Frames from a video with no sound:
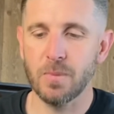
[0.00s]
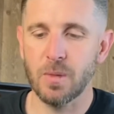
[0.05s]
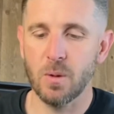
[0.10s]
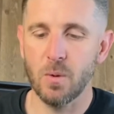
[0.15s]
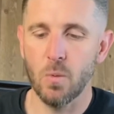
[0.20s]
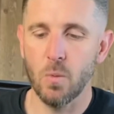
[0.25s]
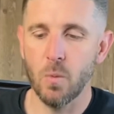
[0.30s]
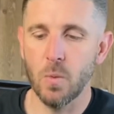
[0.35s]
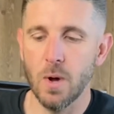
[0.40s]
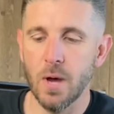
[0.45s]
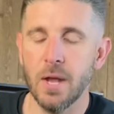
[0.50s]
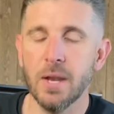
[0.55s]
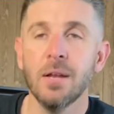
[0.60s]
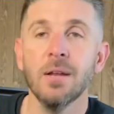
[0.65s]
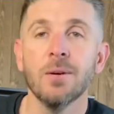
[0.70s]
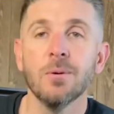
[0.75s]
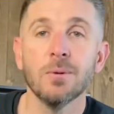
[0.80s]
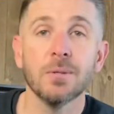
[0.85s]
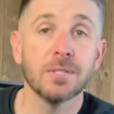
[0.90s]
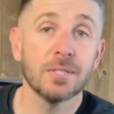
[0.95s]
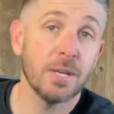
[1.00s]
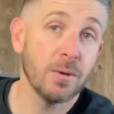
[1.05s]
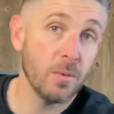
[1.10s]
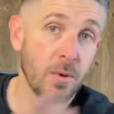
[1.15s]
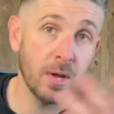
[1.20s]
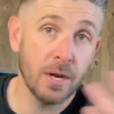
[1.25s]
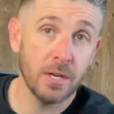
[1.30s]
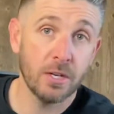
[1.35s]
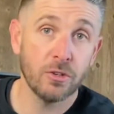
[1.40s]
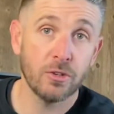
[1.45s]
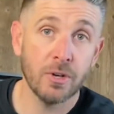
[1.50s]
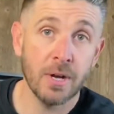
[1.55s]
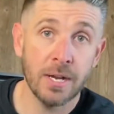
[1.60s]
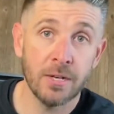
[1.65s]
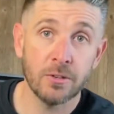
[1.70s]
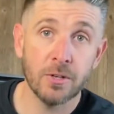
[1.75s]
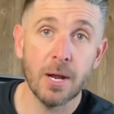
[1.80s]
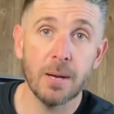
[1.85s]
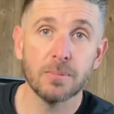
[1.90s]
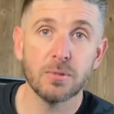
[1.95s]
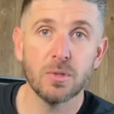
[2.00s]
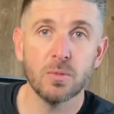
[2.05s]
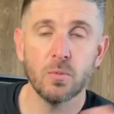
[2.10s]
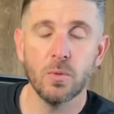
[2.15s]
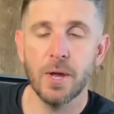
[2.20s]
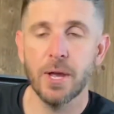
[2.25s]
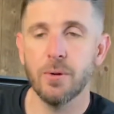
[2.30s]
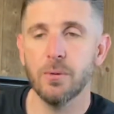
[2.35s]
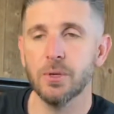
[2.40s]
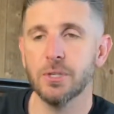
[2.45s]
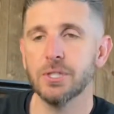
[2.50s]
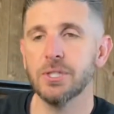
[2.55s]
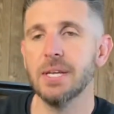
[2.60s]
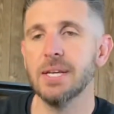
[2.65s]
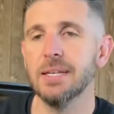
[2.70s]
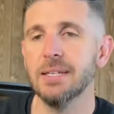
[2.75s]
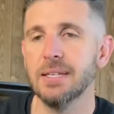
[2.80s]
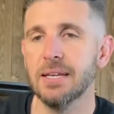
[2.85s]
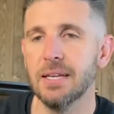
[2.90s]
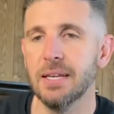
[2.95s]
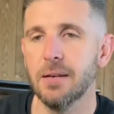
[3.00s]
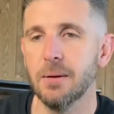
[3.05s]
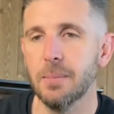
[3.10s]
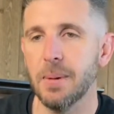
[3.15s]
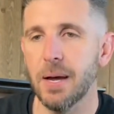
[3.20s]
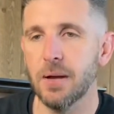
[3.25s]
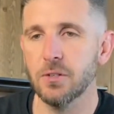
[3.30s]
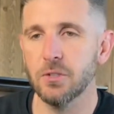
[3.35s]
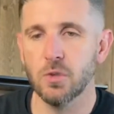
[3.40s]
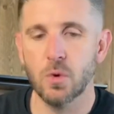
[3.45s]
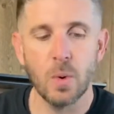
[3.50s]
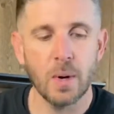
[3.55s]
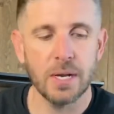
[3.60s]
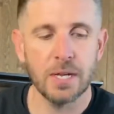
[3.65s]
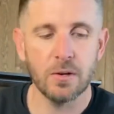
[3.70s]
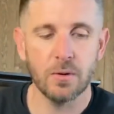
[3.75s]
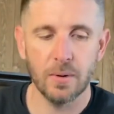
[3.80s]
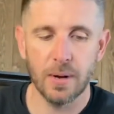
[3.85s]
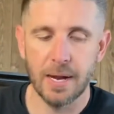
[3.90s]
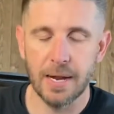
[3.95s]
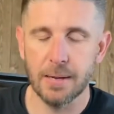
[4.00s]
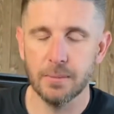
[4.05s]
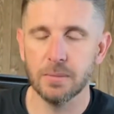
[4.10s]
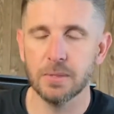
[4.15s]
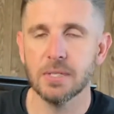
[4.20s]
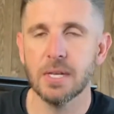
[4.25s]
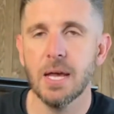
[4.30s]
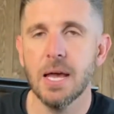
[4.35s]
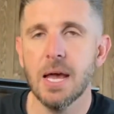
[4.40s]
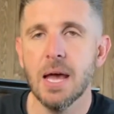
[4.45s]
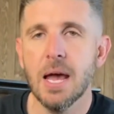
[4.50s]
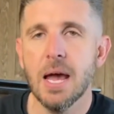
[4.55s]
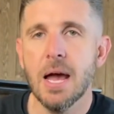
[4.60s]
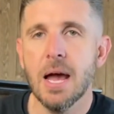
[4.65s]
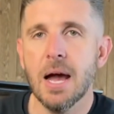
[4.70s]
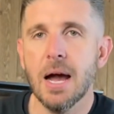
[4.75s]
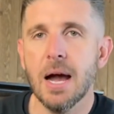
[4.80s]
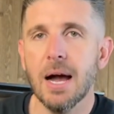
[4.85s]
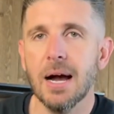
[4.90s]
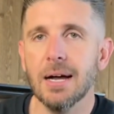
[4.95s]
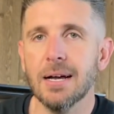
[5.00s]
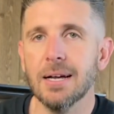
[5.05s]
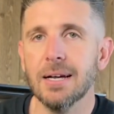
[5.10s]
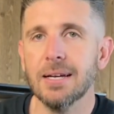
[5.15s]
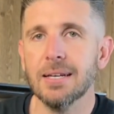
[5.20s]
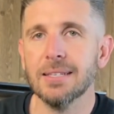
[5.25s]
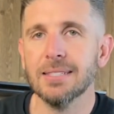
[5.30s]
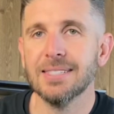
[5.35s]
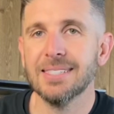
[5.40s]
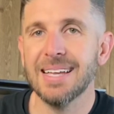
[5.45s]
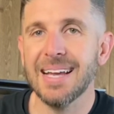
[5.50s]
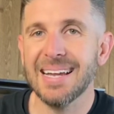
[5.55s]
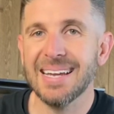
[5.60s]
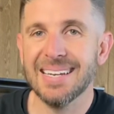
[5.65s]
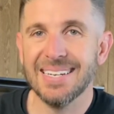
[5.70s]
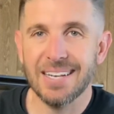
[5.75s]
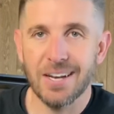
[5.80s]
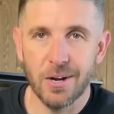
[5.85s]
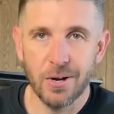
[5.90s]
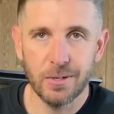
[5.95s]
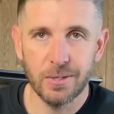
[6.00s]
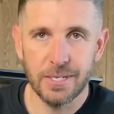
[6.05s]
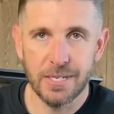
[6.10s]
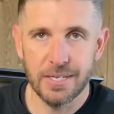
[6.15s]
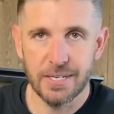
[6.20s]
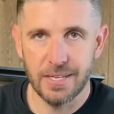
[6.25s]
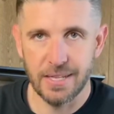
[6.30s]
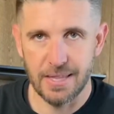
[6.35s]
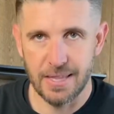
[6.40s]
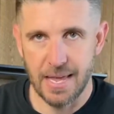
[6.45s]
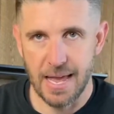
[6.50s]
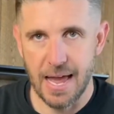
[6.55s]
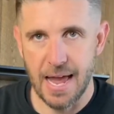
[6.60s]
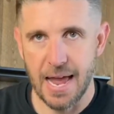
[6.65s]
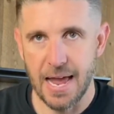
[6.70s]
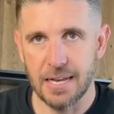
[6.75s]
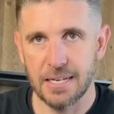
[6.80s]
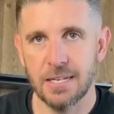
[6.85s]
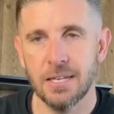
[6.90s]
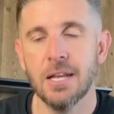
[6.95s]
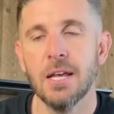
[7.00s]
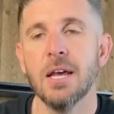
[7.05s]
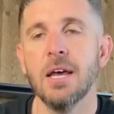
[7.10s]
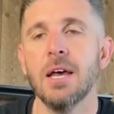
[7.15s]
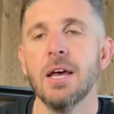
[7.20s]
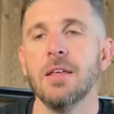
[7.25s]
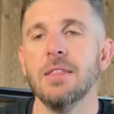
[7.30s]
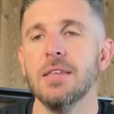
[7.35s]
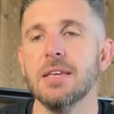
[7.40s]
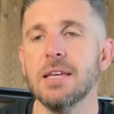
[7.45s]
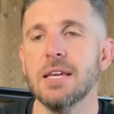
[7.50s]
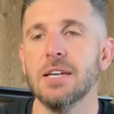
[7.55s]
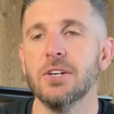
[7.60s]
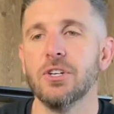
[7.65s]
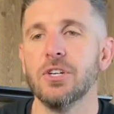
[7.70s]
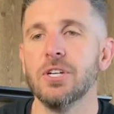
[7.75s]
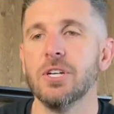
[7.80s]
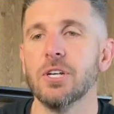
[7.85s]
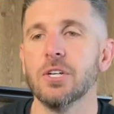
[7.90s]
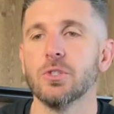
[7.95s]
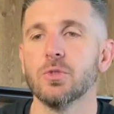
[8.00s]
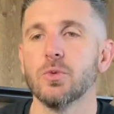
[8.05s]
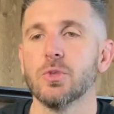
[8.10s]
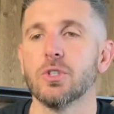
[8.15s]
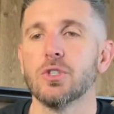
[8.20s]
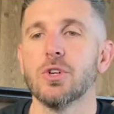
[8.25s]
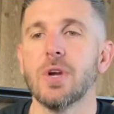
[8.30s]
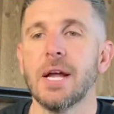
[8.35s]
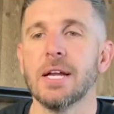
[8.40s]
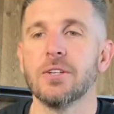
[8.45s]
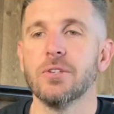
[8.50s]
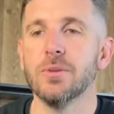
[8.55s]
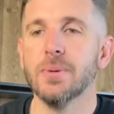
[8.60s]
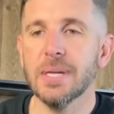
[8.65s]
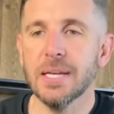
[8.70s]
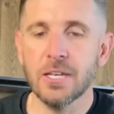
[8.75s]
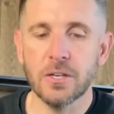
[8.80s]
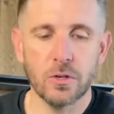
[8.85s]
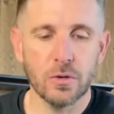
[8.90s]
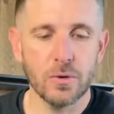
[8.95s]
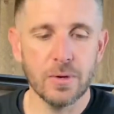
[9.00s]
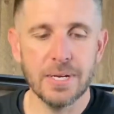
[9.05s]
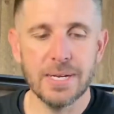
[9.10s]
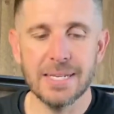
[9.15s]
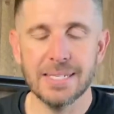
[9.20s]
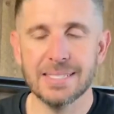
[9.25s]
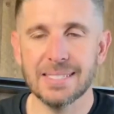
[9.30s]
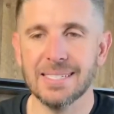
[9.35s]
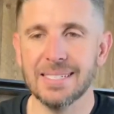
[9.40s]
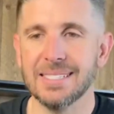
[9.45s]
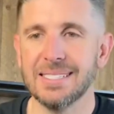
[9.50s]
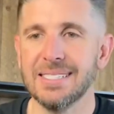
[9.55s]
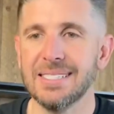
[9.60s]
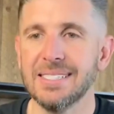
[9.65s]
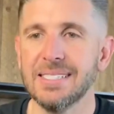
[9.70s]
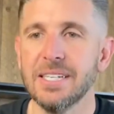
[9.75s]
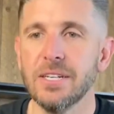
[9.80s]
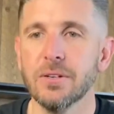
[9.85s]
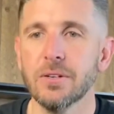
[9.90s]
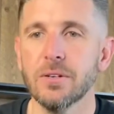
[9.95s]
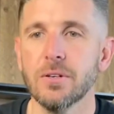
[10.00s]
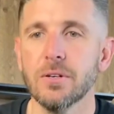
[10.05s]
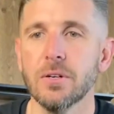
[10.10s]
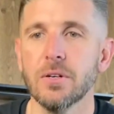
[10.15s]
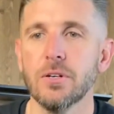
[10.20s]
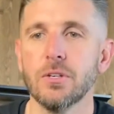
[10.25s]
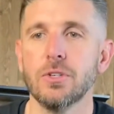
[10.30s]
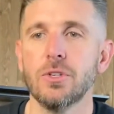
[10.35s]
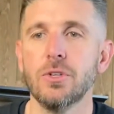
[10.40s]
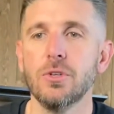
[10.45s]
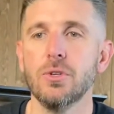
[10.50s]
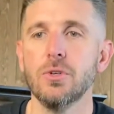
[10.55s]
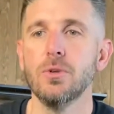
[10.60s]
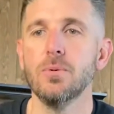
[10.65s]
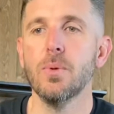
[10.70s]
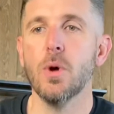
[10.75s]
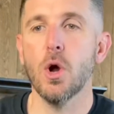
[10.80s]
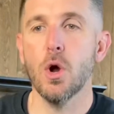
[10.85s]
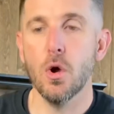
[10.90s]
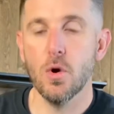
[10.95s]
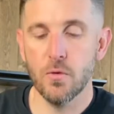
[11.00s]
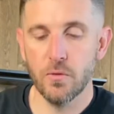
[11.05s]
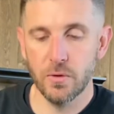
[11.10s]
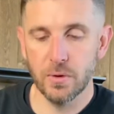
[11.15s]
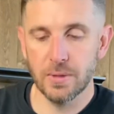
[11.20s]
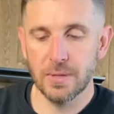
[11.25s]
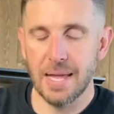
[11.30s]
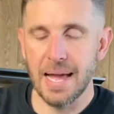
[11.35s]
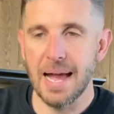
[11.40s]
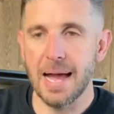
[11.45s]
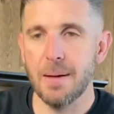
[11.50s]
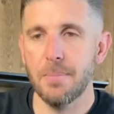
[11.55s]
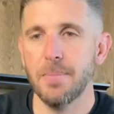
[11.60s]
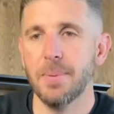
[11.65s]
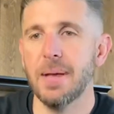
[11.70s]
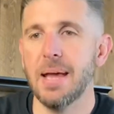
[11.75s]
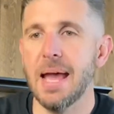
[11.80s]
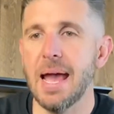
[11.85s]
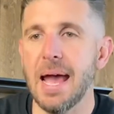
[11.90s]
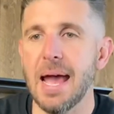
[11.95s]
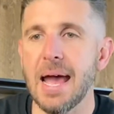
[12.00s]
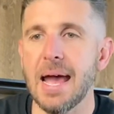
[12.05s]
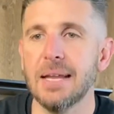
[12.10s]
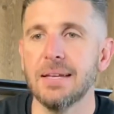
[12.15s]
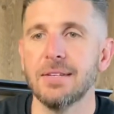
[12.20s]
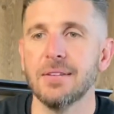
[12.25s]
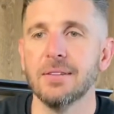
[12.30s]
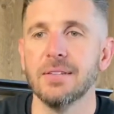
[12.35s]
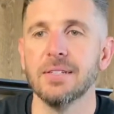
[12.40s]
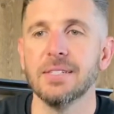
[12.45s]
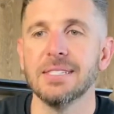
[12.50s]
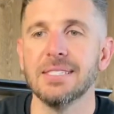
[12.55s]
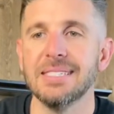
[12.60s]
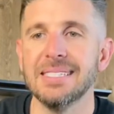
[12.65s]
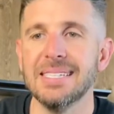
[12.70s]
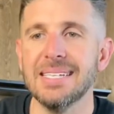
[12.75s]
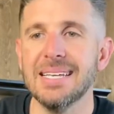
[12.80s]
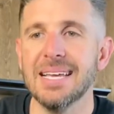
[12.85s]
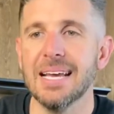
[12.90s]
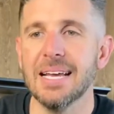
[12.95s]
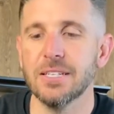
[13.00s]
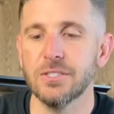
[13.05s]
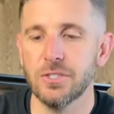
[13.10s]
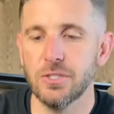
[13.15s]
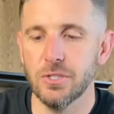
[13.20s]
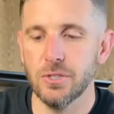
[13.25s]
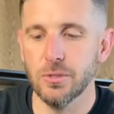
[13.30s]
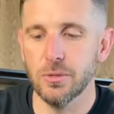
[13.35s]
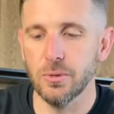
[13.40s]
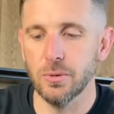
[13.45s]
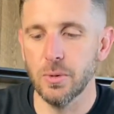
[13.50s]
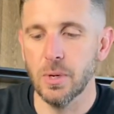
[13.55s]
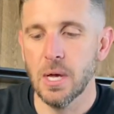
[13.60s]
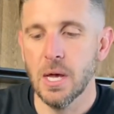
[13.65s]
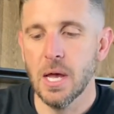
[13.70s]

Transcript: One was they wanted to try and drop some weight, which they did, about 20 grams. Secondarily to that, the engineers were trying to increase steer tube overlap at the CSU,